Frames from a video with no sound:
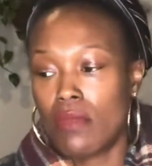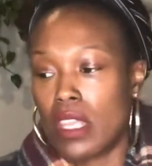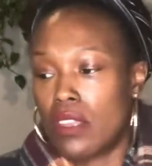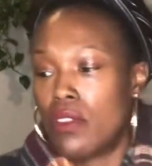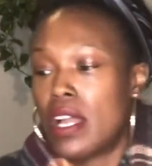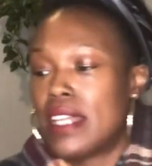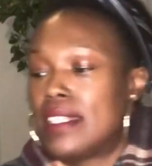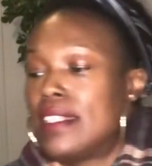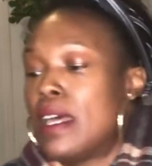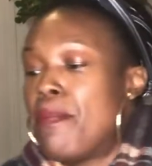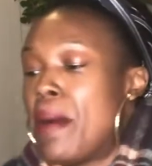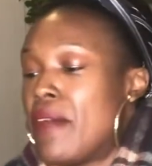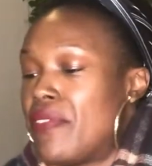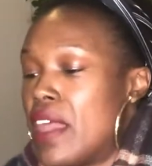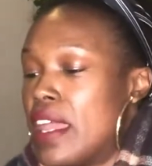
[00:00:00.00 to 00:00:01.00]
You guys, step
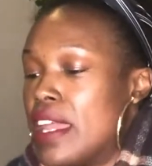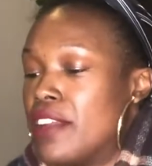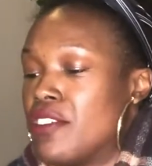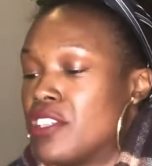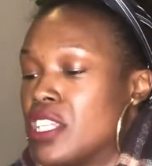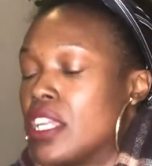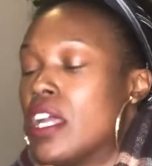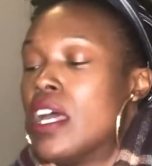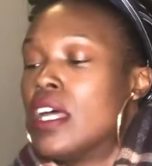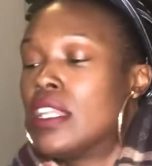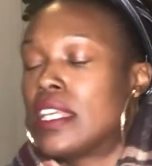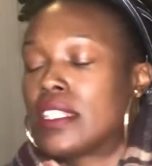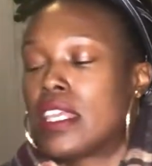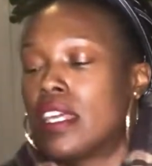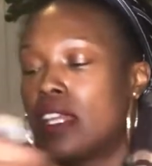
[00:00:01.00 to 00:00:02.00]
out that energy.
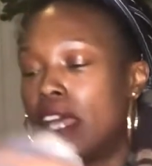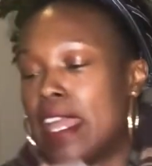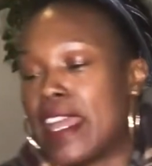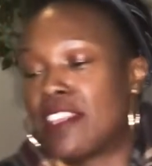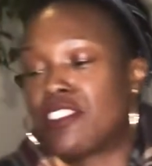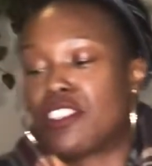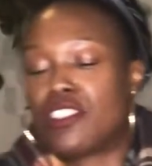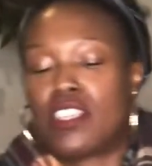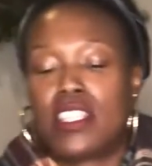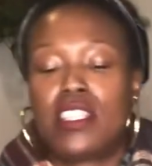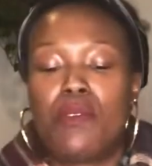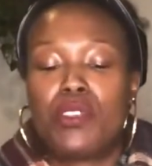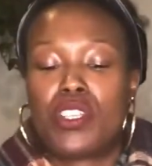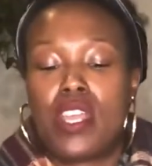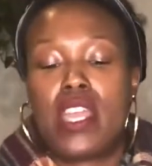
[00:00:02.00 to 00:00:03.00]
Let's get an answer. Let's see
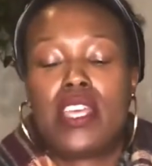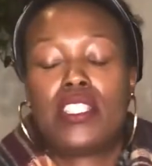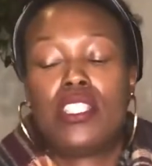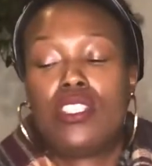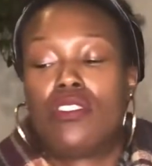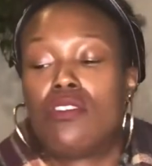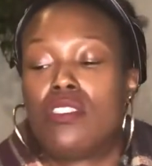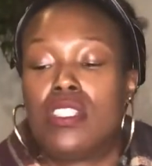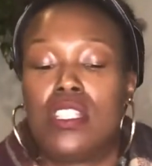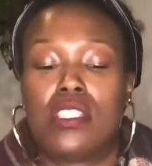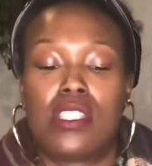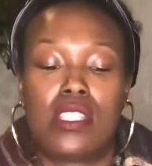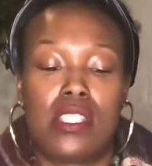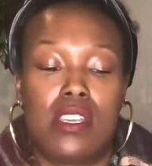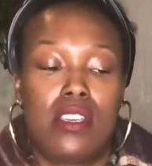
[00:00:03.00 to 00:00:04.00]
what your ancestors need to
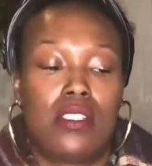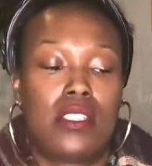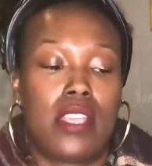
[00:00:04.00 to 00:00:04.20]
say.